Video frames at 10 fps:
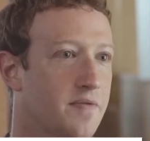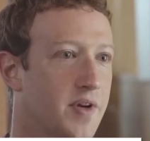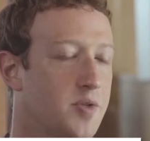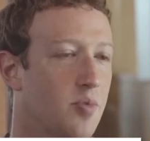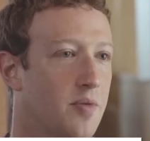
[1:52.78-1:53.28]
how
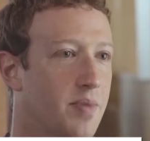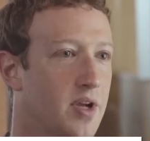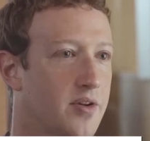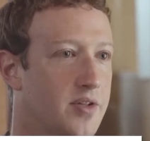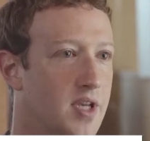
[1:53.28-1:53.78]
to best serve
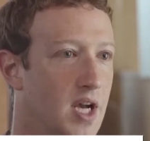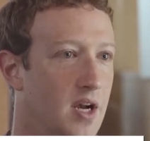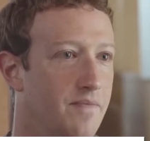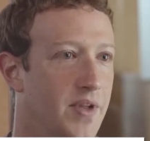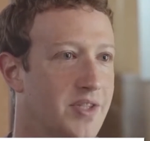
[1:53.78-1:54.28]
this
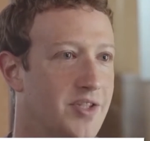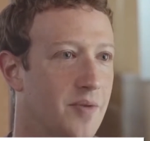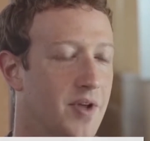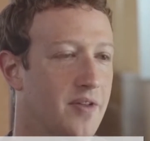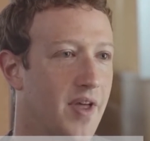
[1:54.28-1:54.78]
community."
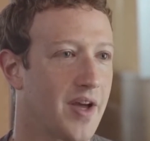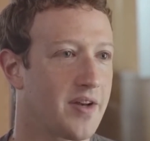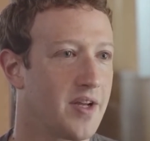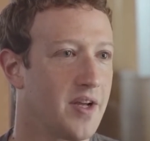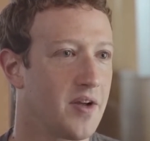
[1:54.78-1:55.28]
What
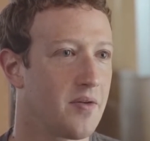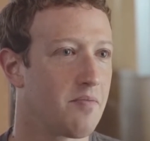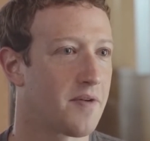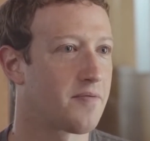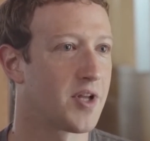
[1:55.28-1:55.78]
does Mark
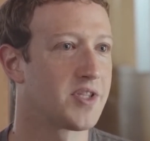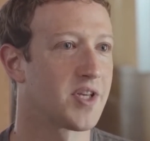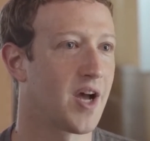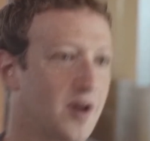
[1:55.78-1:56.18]
Zuckerberg do in